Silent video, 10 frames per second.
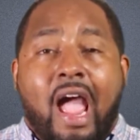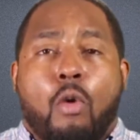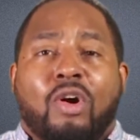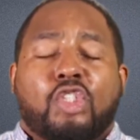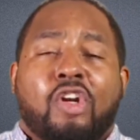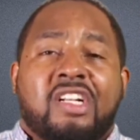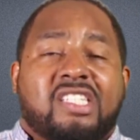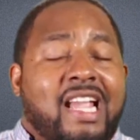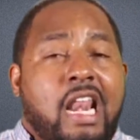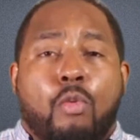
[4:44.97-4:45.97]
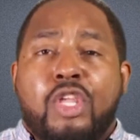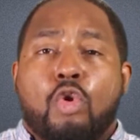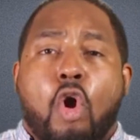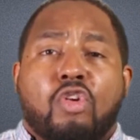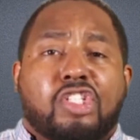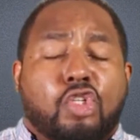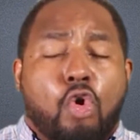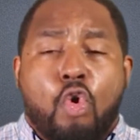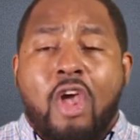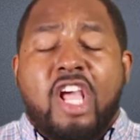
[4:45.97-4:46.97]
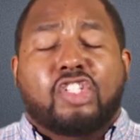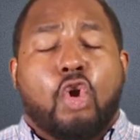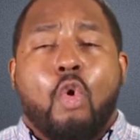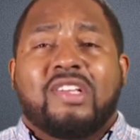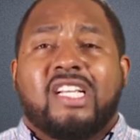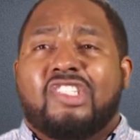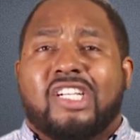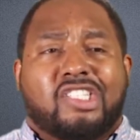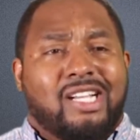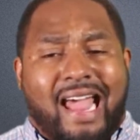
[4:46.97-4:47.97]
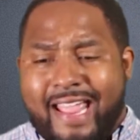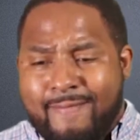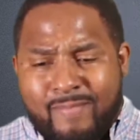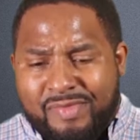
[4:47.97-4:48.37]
I want you to understand that when you go to school, school isn't just to